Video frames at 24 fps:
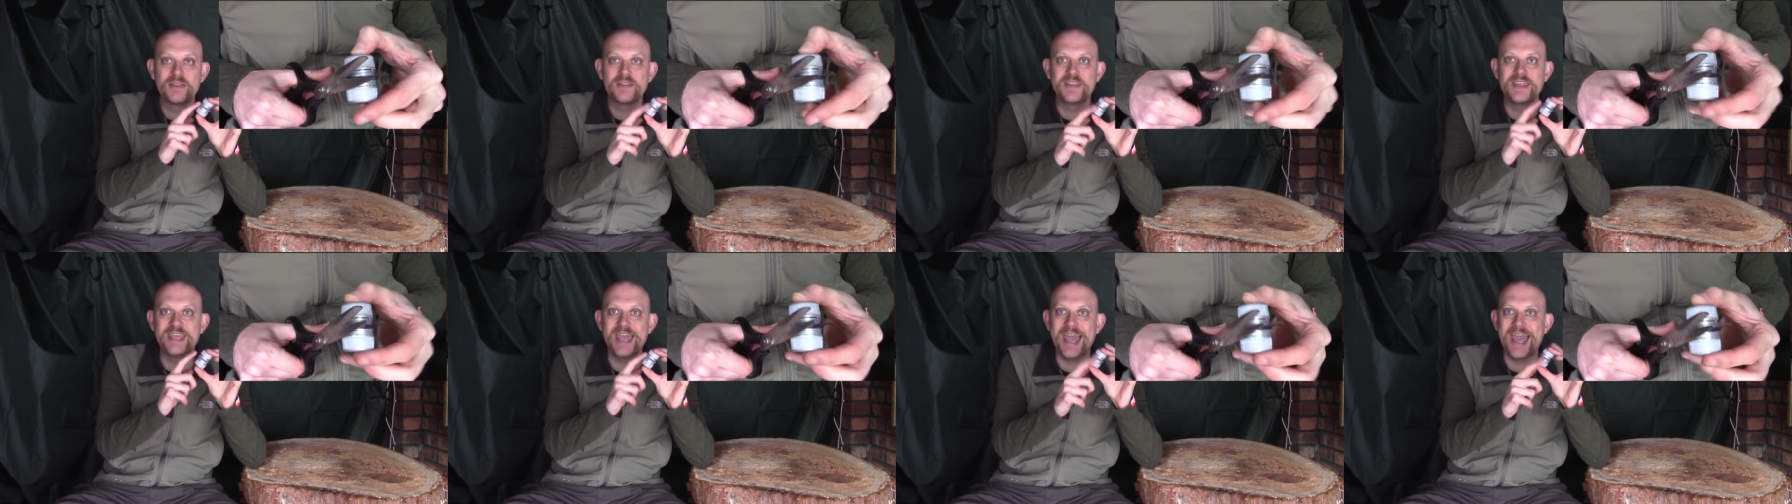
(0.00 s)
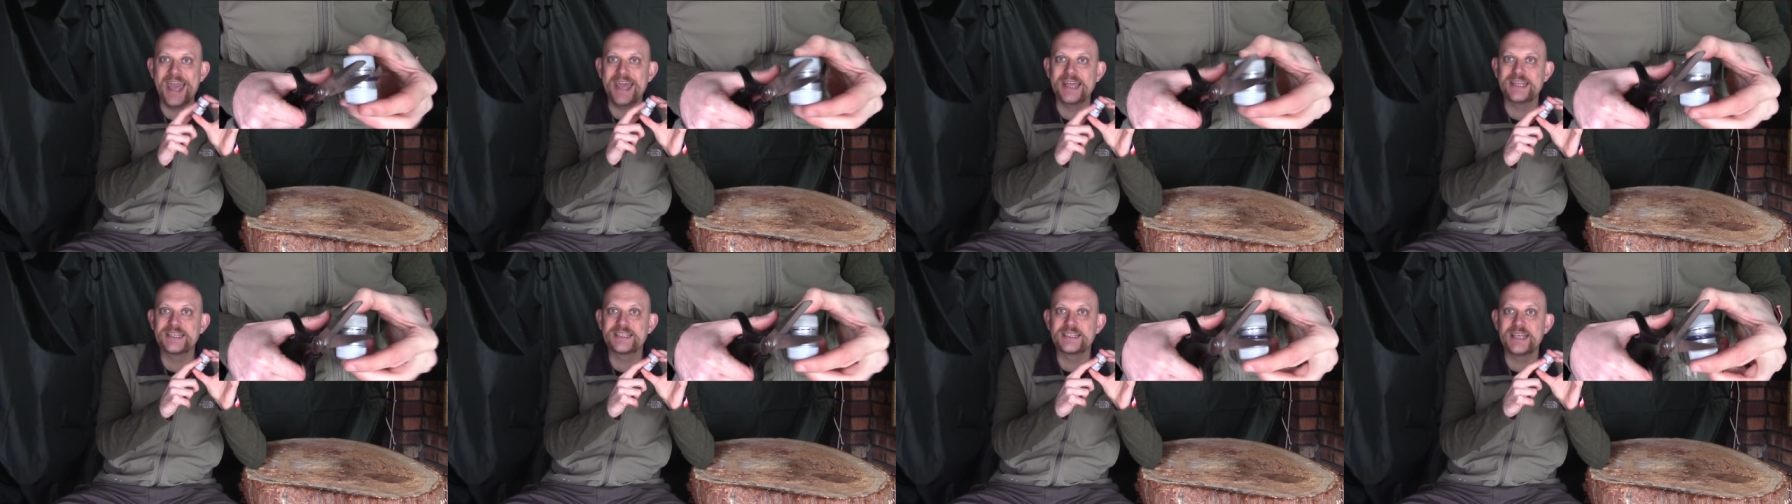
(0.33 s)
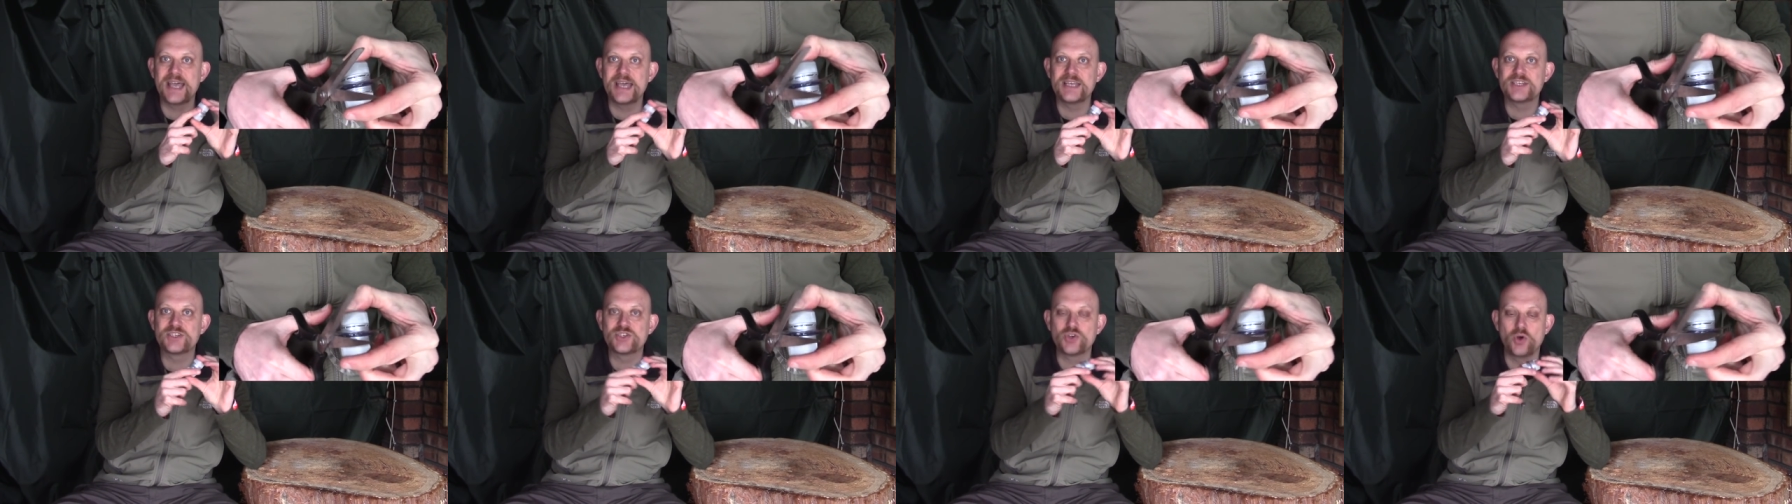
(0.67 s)
the
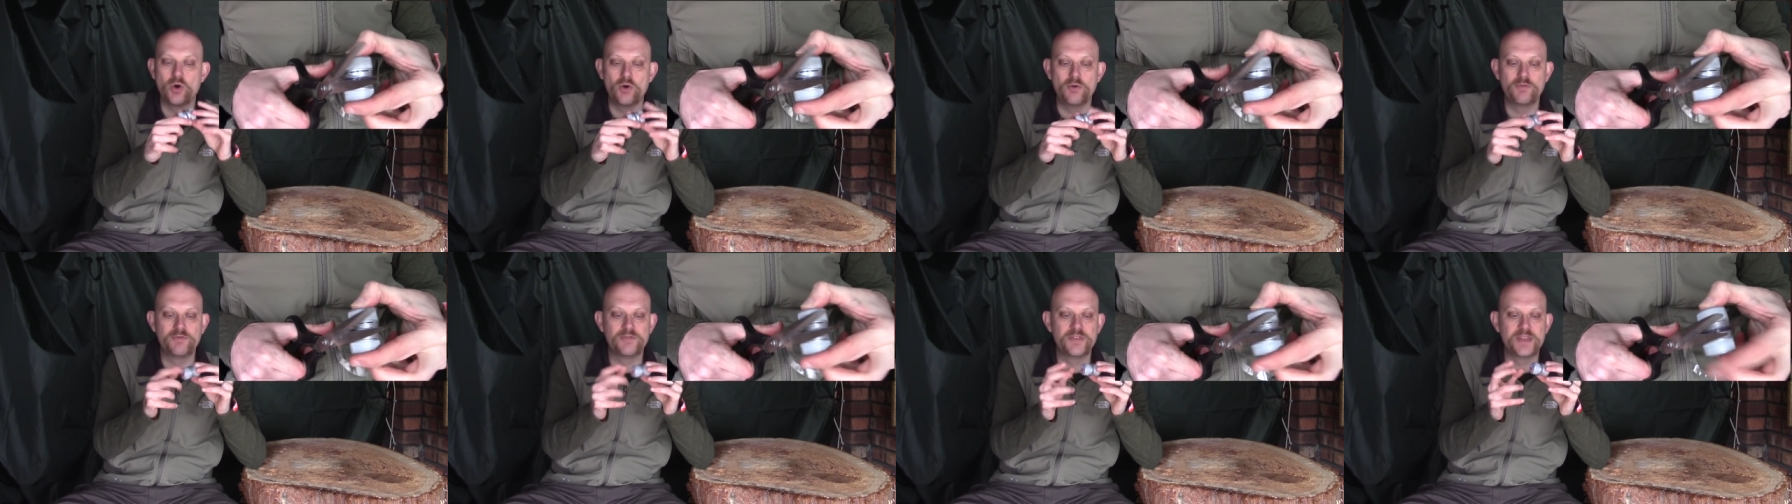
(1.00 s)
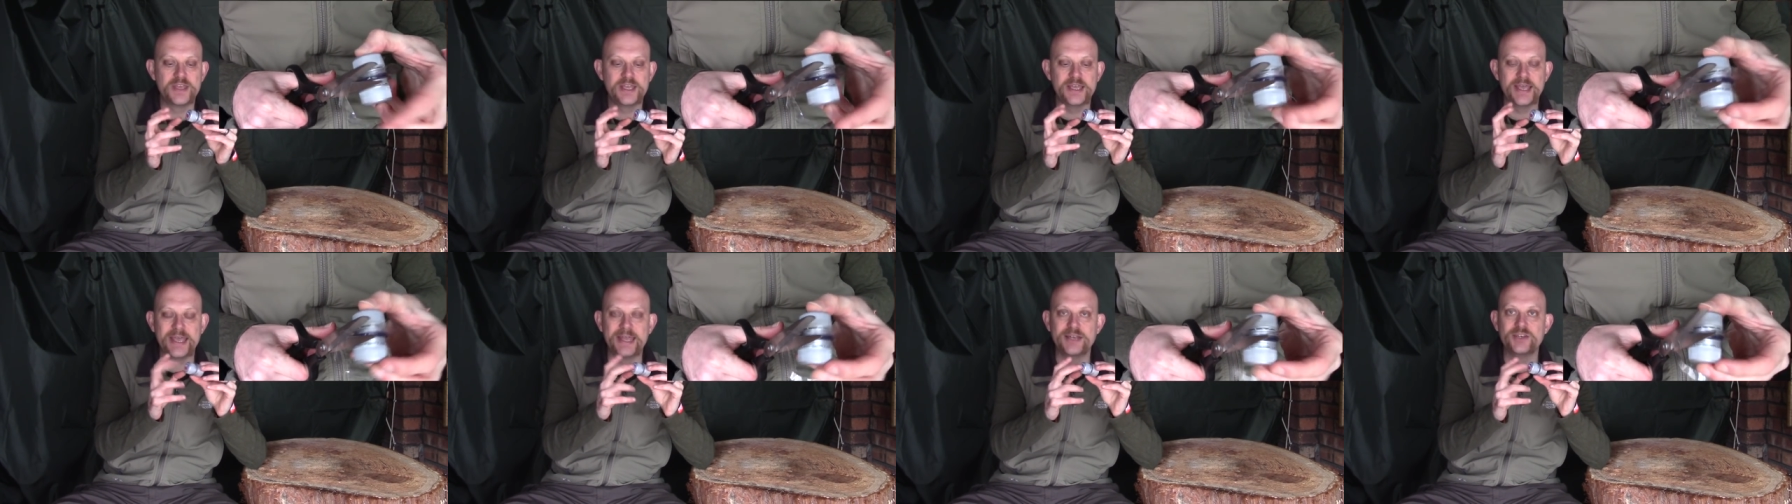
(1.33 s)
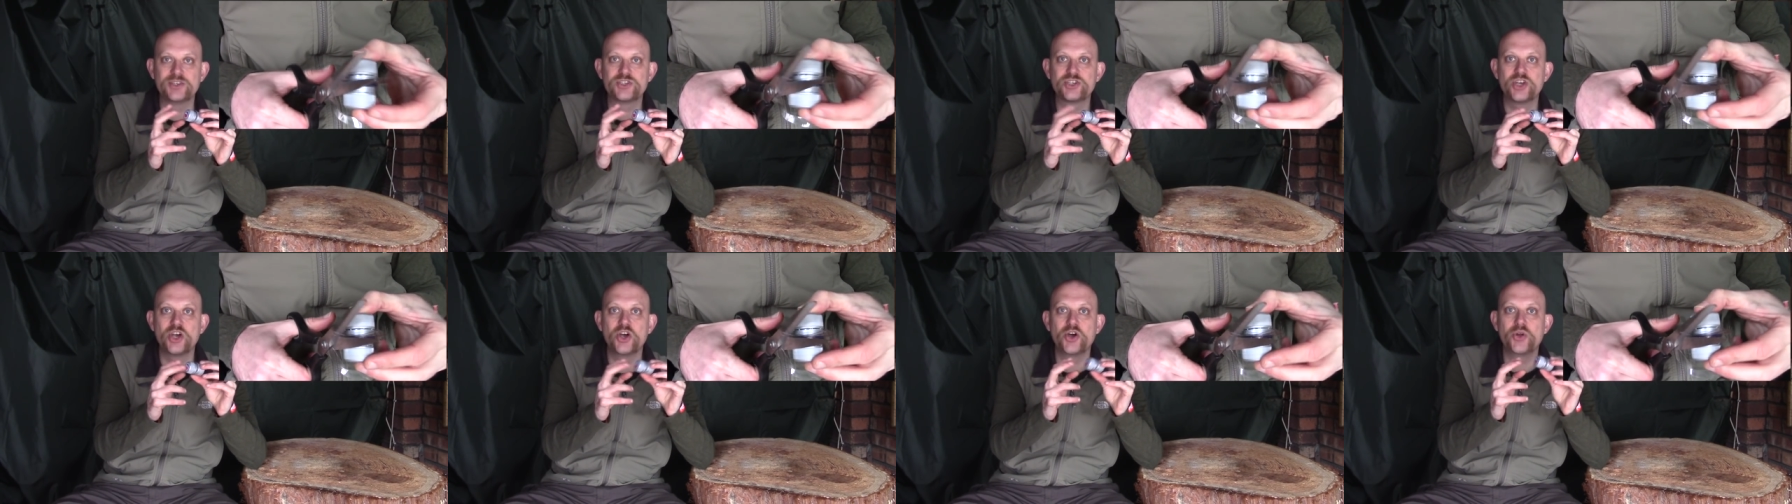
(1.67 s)
excess of the
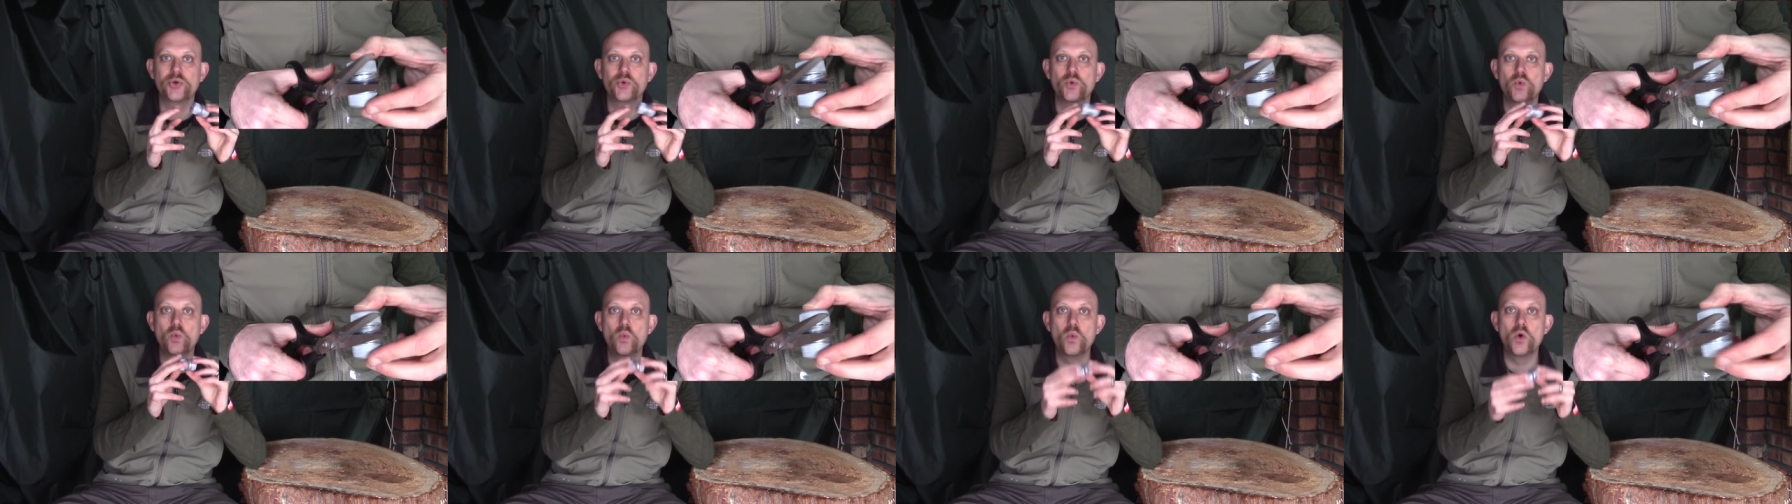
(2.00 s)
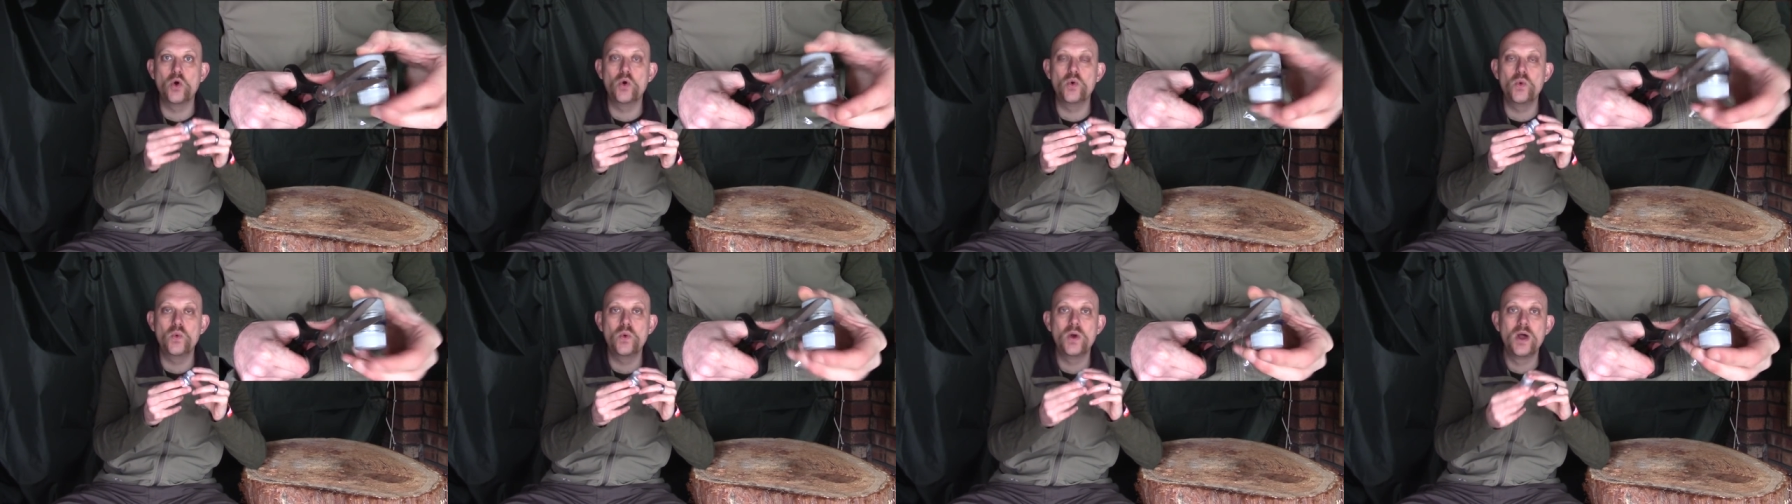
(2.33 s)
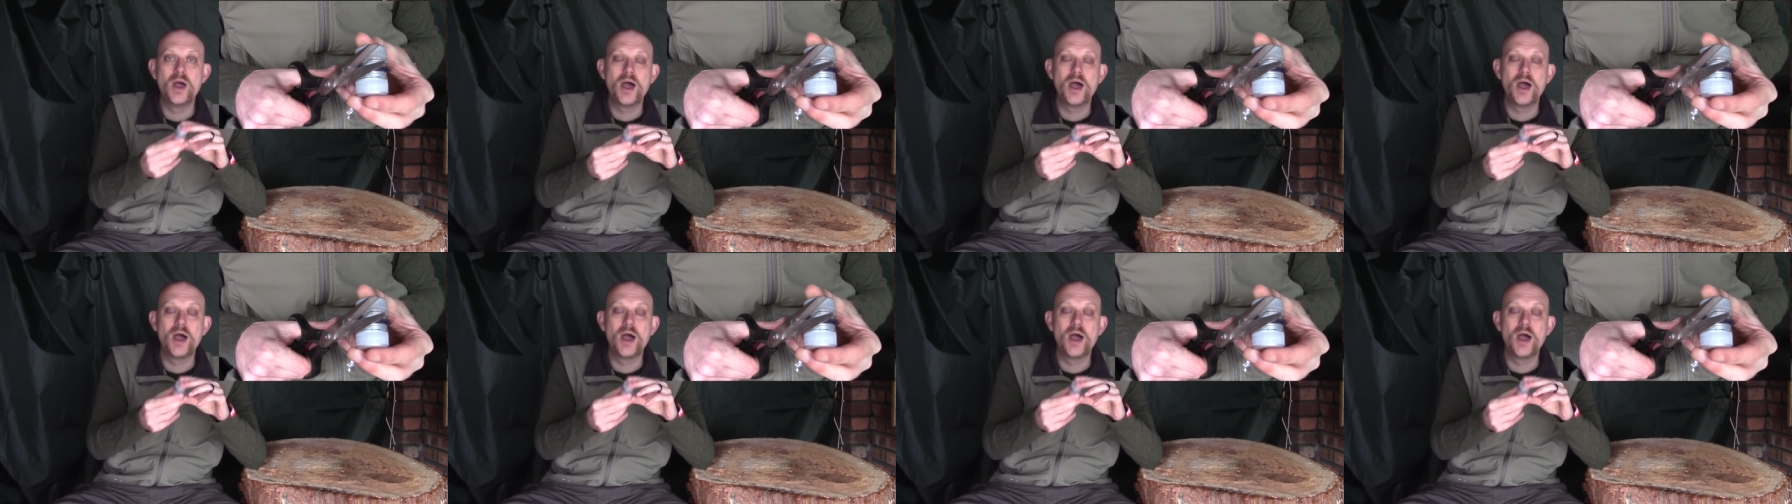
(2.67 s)
internal wall.